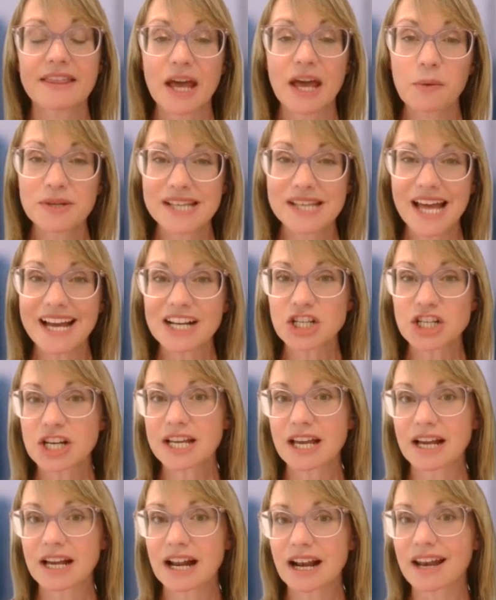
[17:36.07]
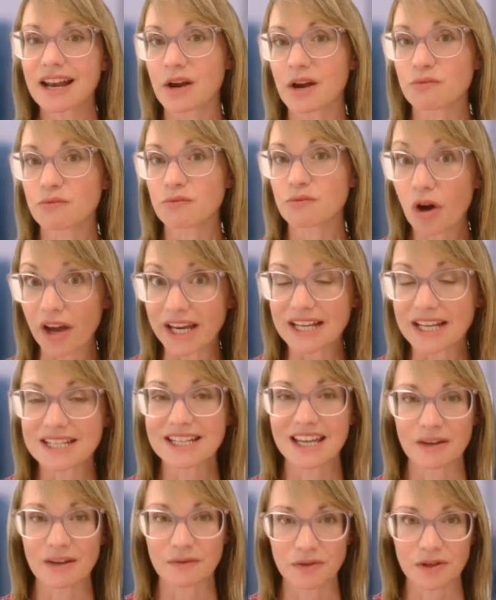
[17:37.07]
there was actually a clear right
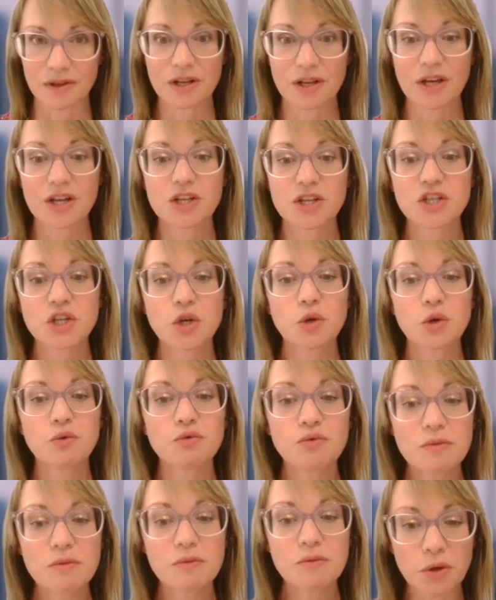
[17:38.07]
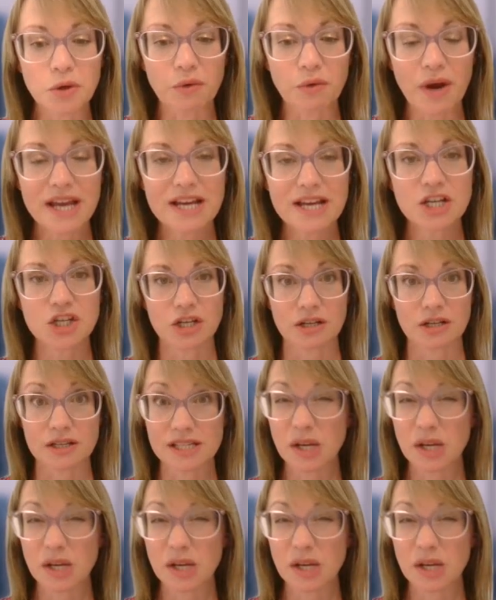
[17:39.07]
given to remuneration,